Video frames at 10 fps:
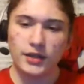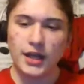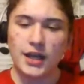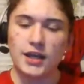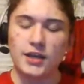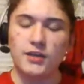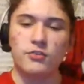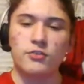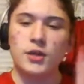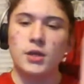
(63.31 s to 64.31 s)
It
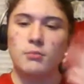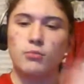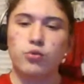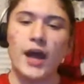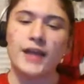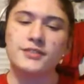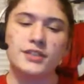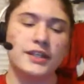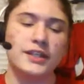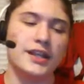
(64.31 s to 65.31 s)
is
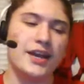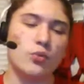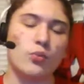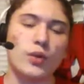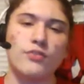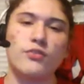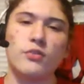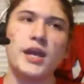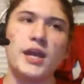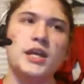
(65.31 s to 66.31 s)
practically like
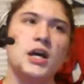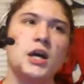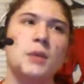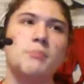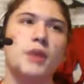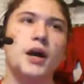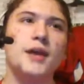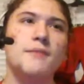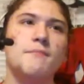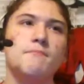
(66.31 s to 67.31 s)
WrestleMania,
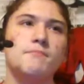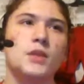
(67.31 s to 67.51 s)
but